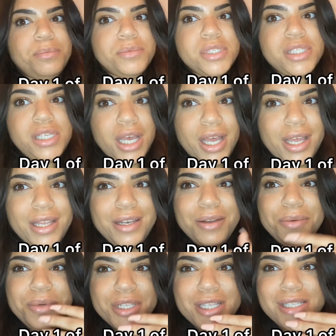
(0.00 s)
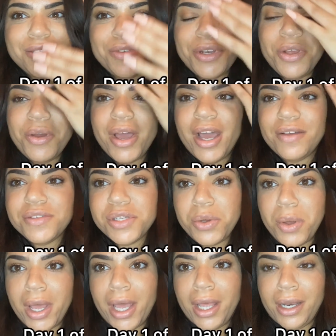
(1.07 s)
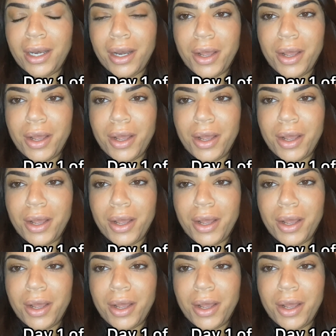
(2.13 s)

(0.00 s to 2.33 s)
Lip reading: done with this video, I have to go ahead and